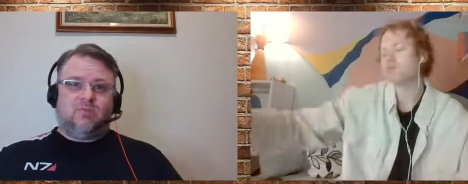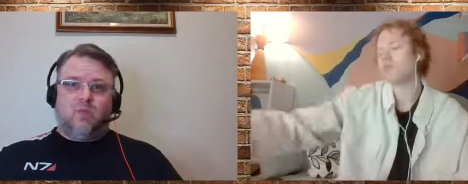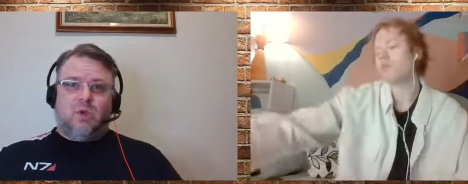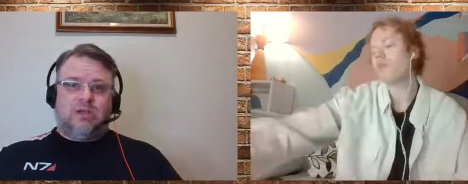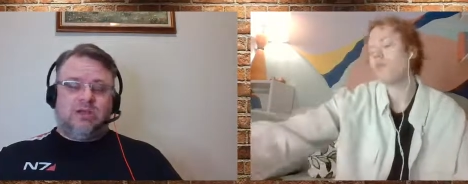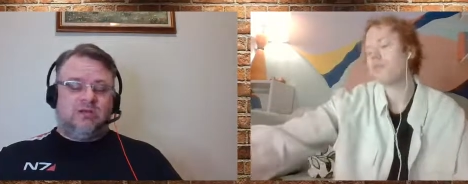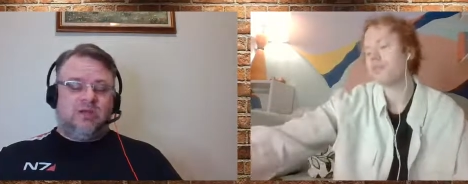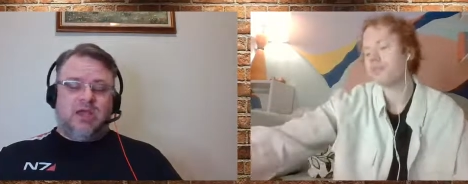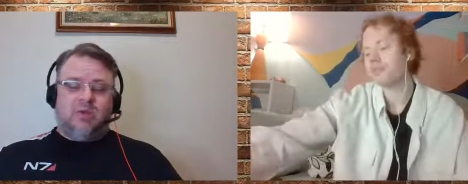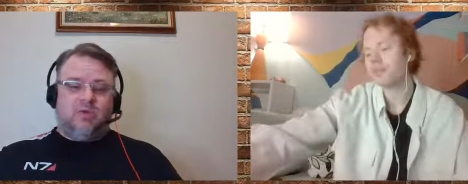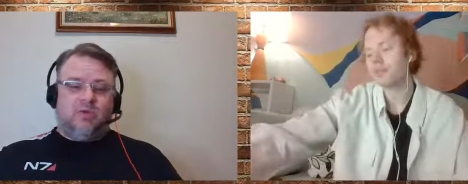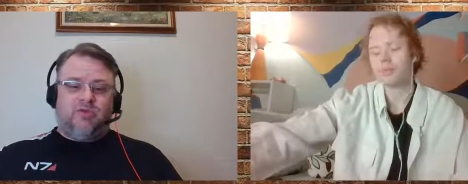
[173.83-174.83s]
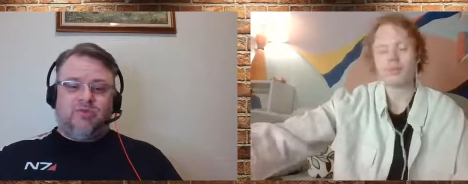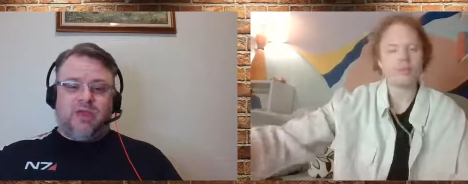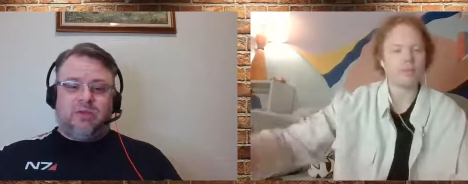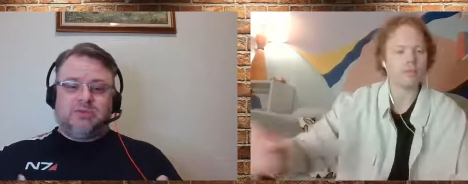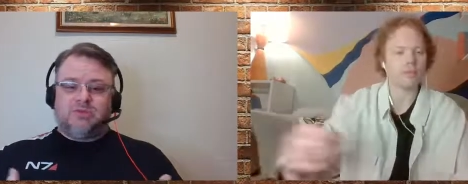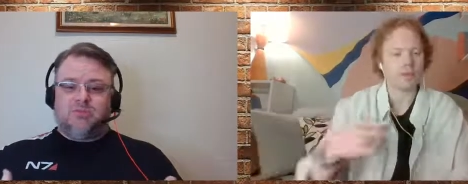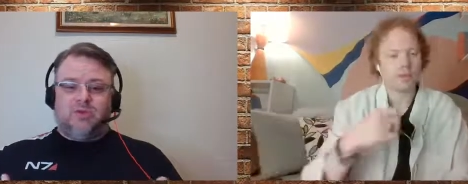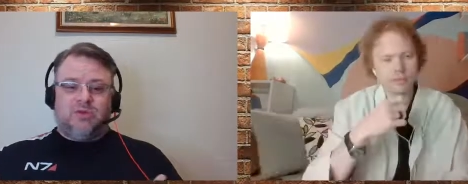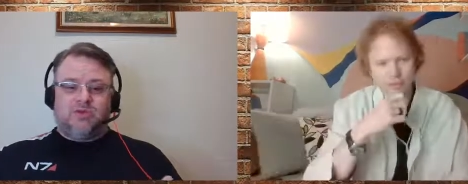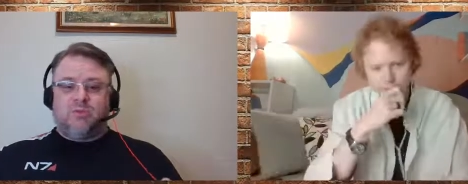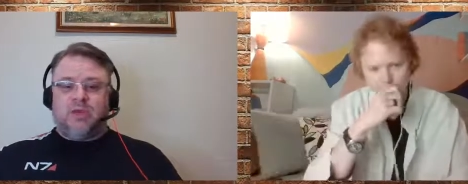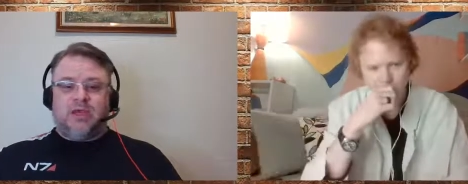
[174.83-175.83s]
Speaker 1: one game where the Flames and
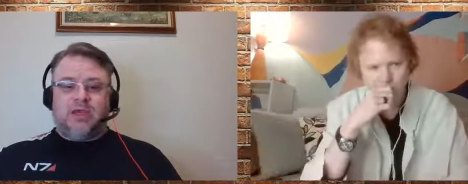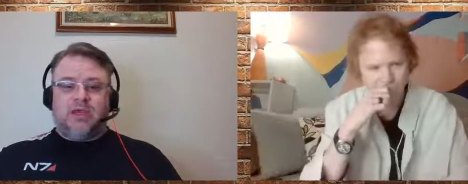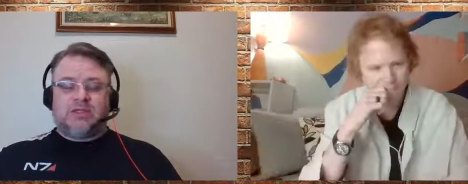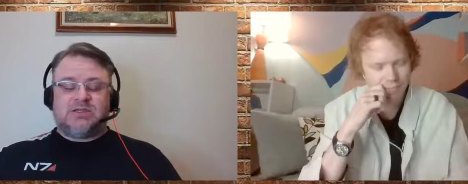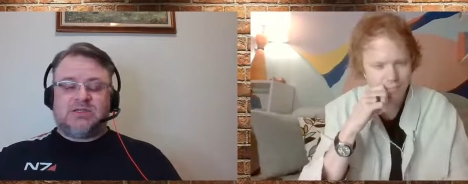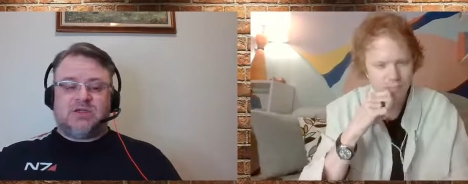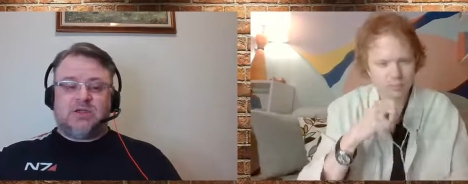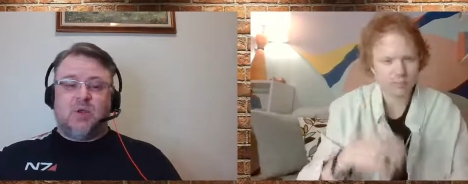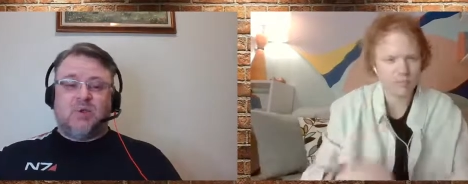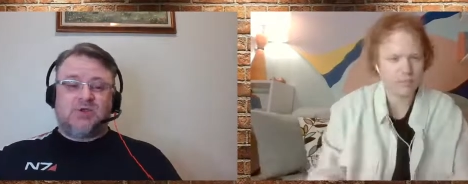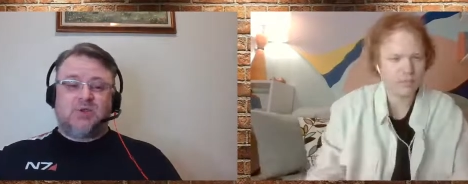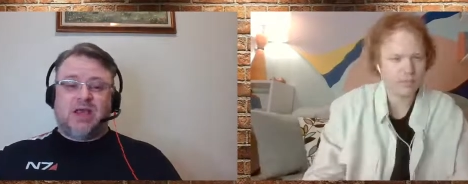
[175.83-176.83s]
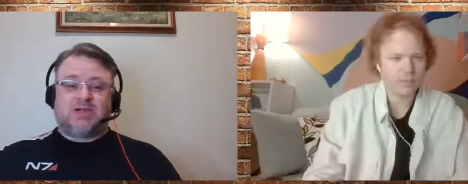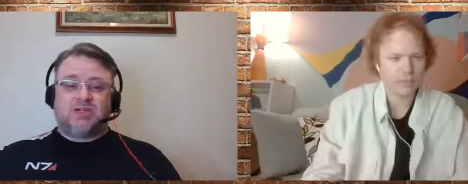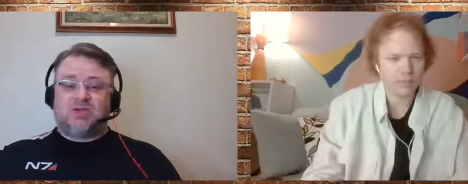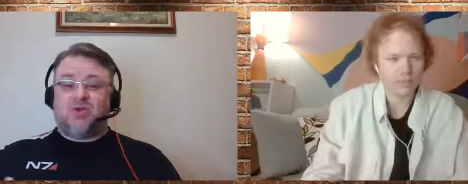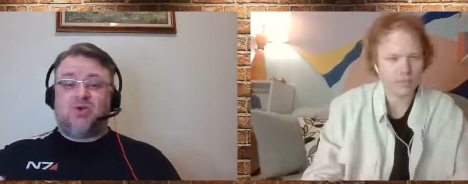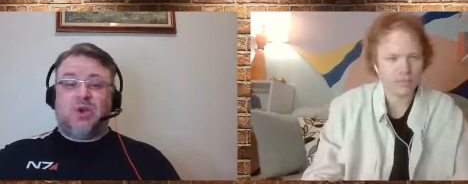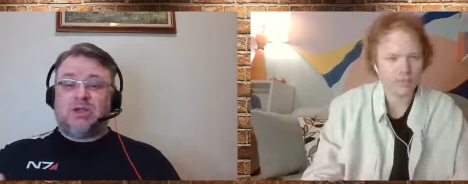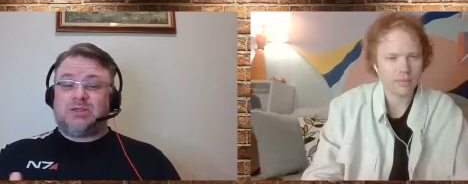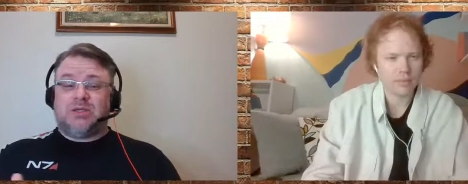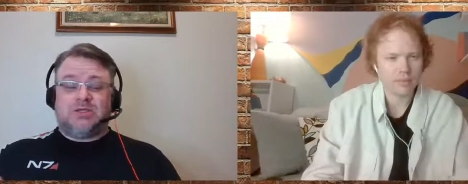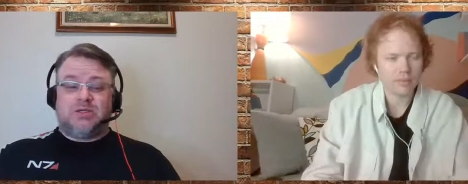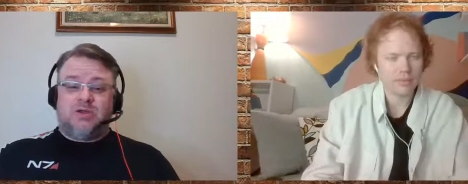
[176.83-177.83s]
Bruins were playing against each other. I wasn't actually sure who I was
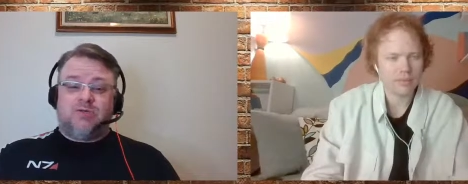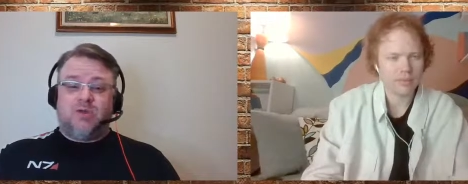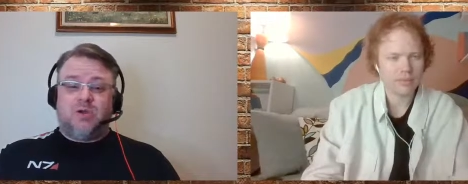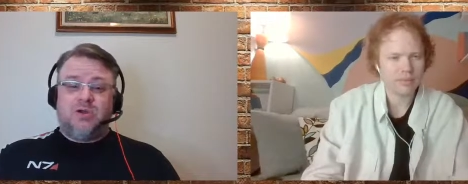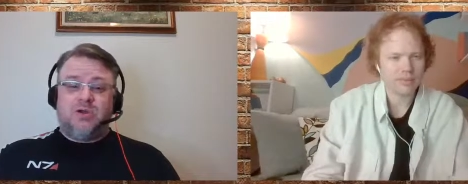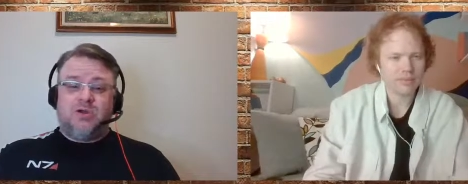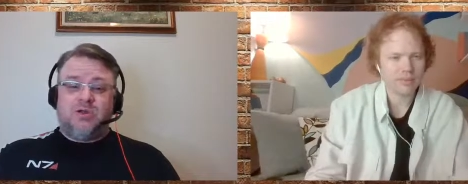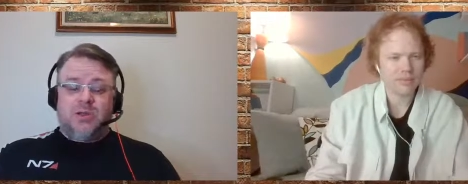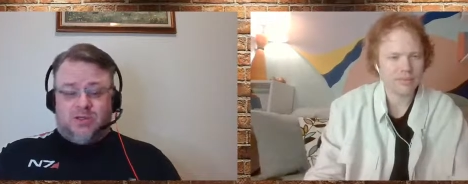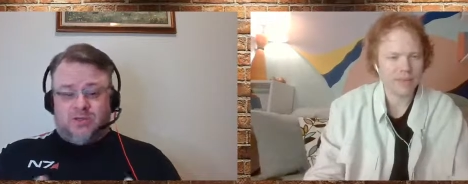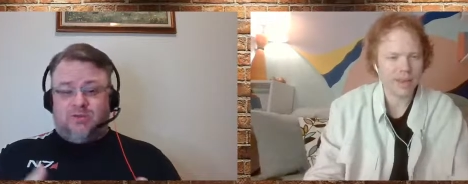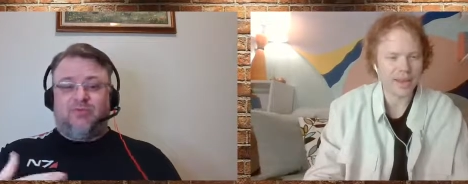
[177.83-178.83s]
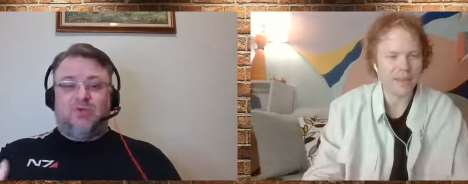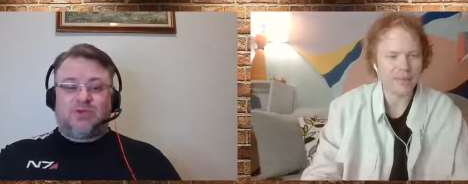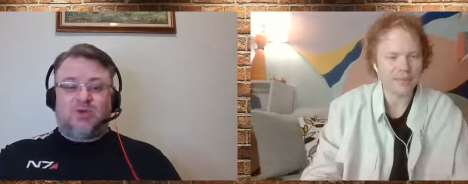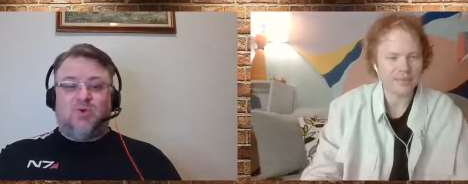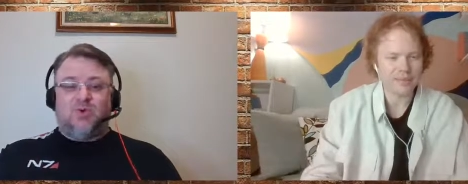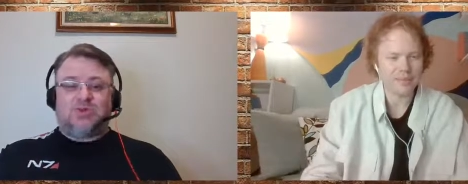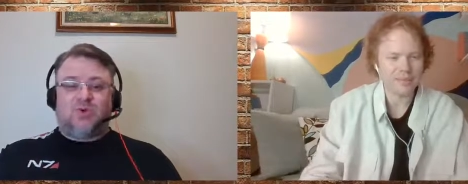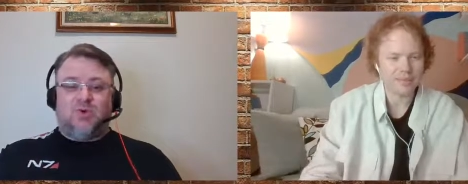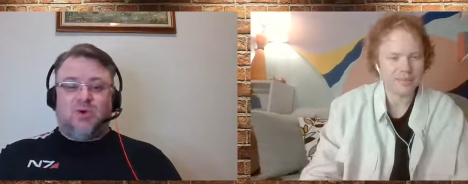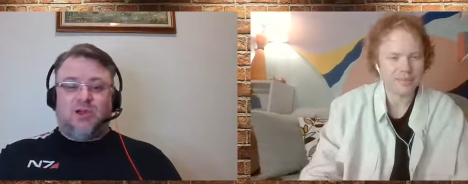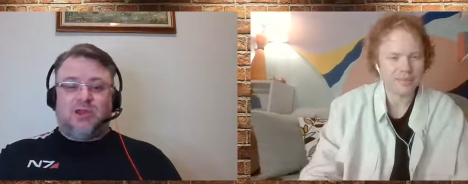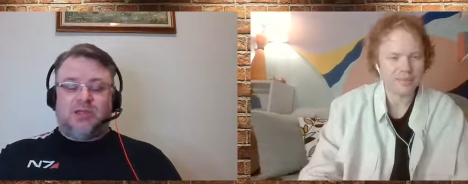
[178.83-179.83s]
going to cheer for until yeah. the first goal was
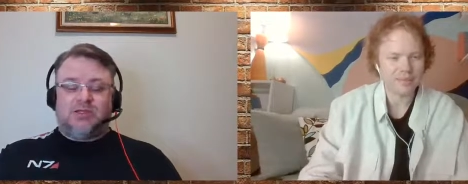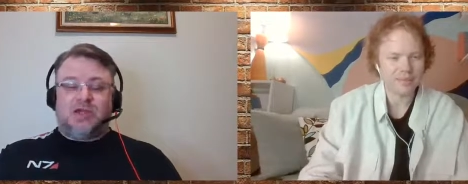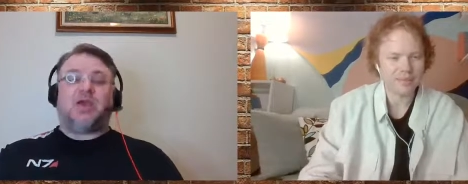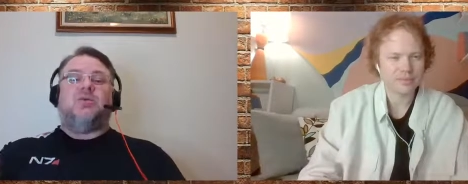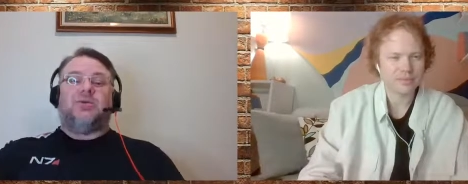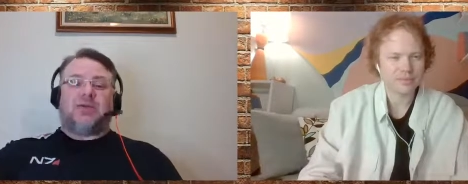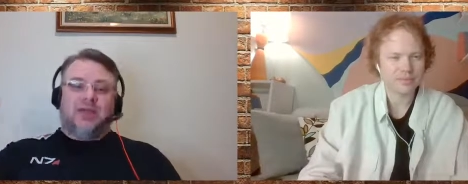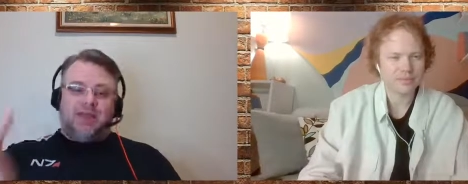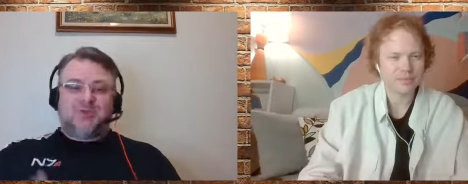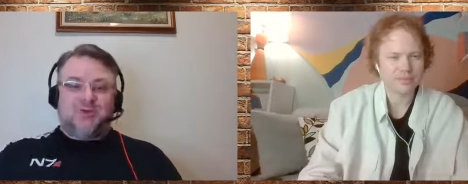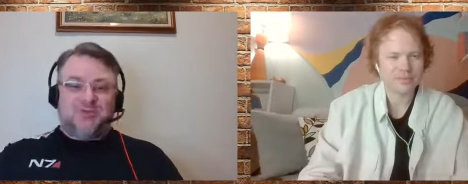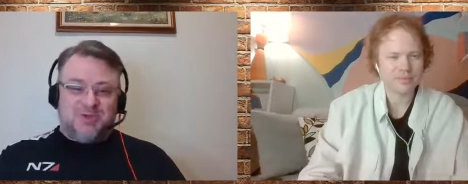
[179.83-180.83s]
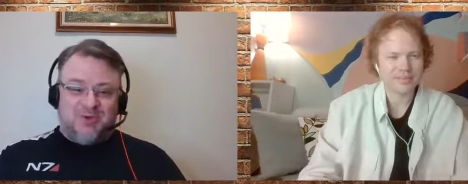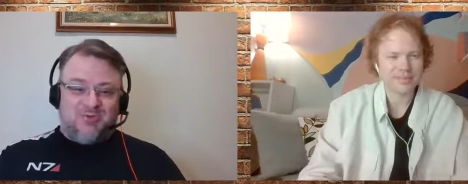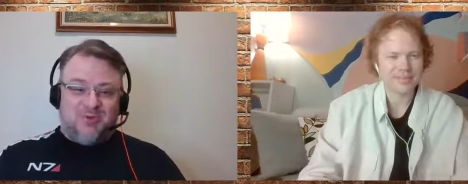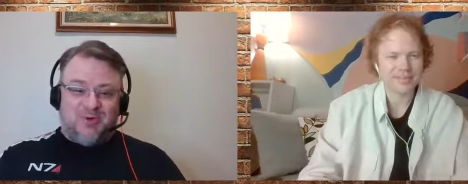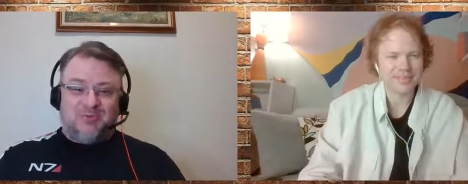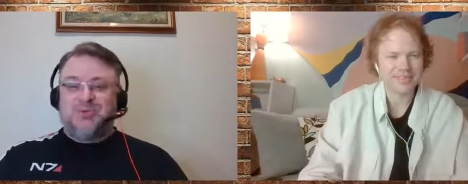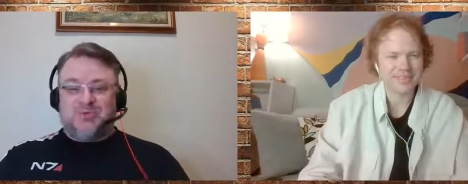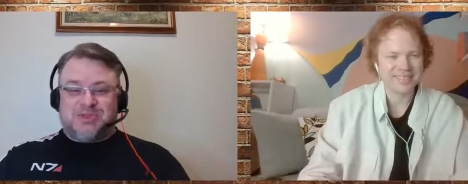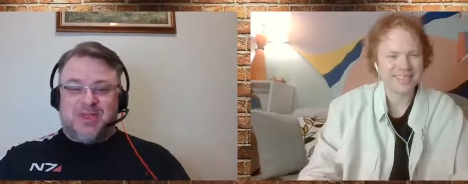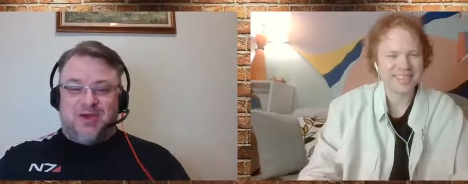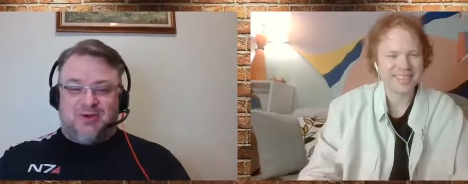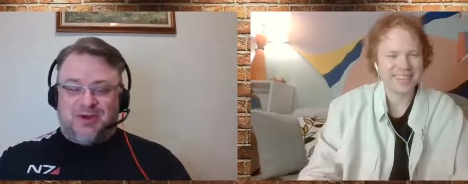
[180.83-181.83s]
scored, and then it's like, oh, okay, that's who I'm cheering for, which was
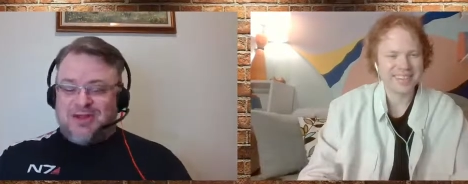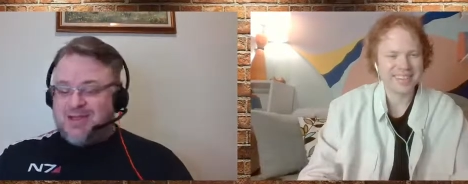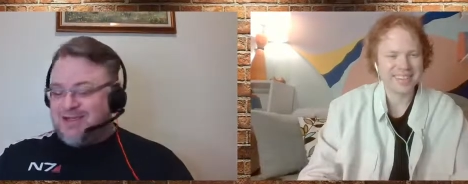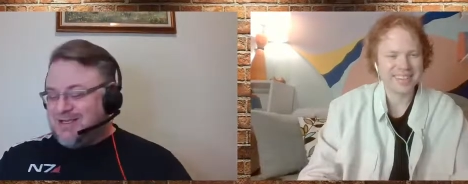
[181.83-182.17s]
Calgary.